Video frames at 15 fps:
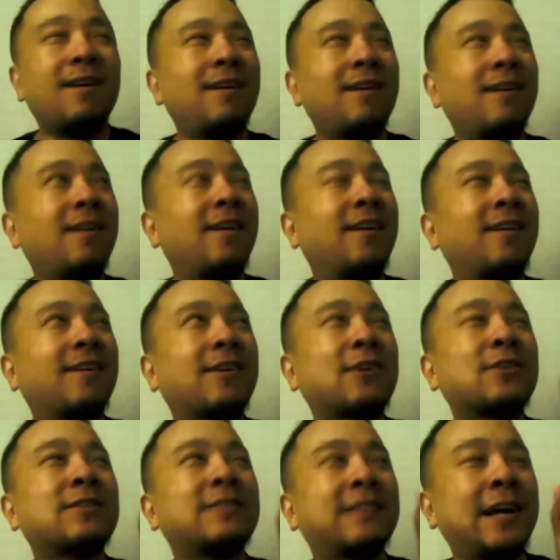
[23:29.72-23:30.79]

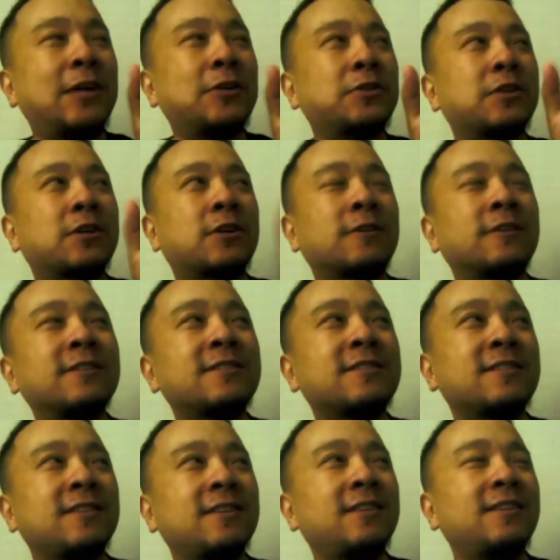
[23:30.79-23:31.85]
not the
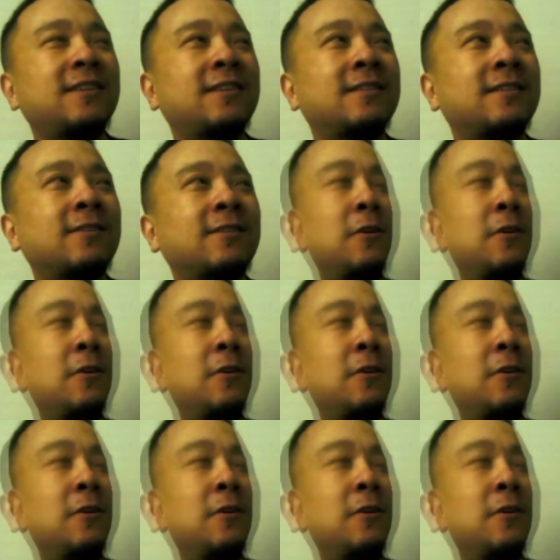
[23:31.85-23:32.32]
currency, and then